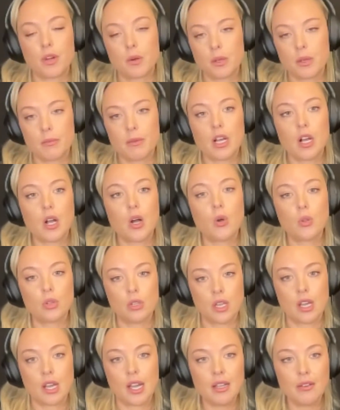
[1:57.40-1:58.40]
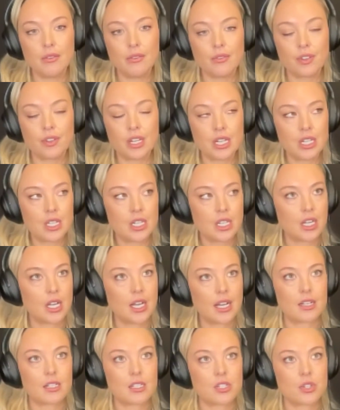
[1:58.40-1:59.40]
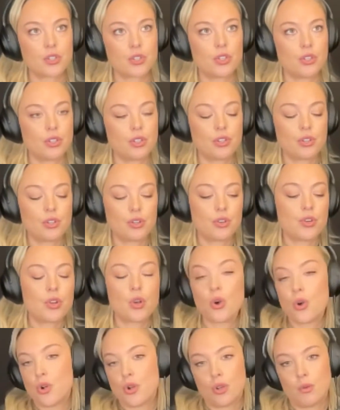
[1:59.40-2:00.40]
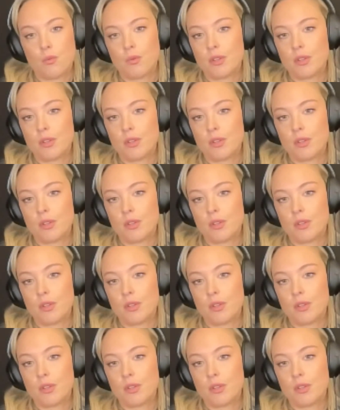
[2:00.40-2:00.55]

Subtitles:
probably my whole life. Until you don't know